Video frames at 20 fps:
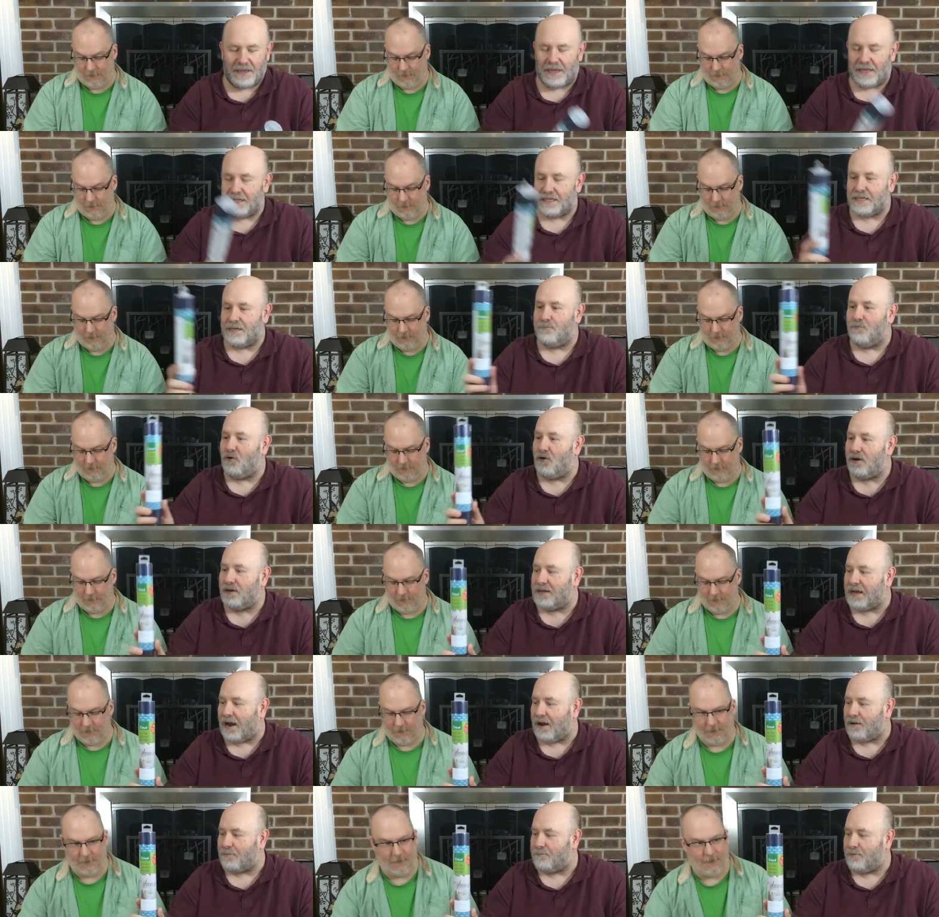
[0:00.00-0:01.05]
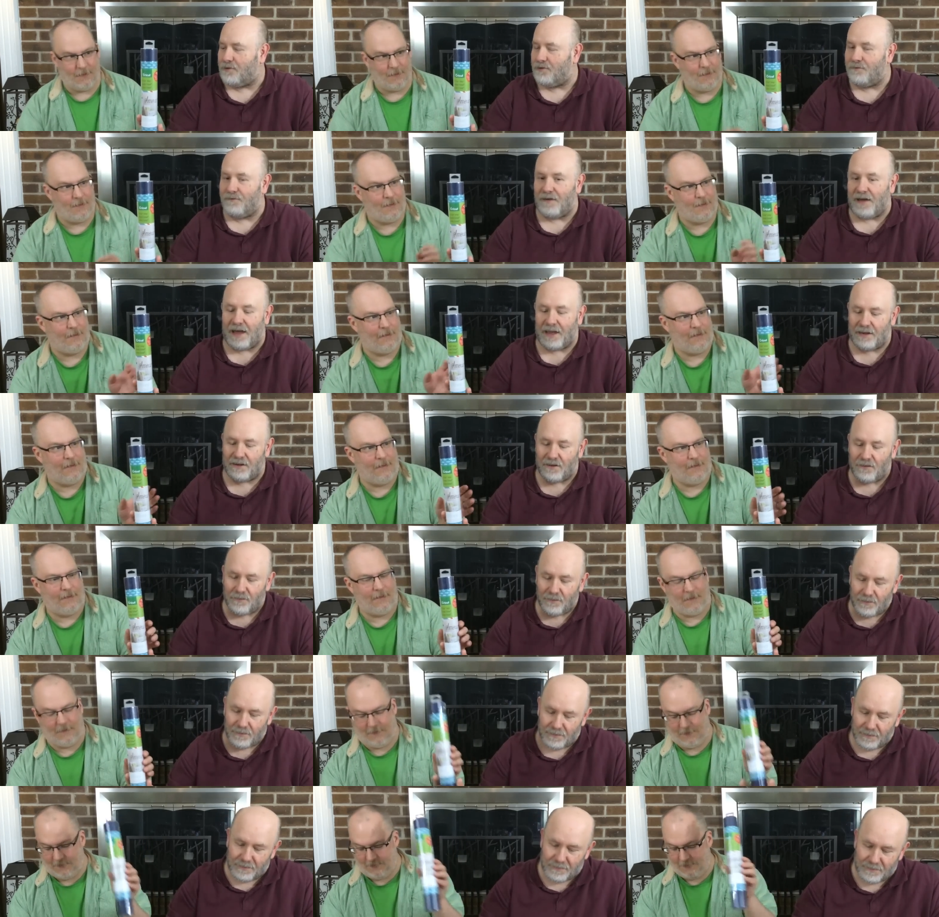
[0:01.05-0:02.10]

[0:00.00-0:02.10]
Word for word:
Speaker 1: And some more dark blue vinyl.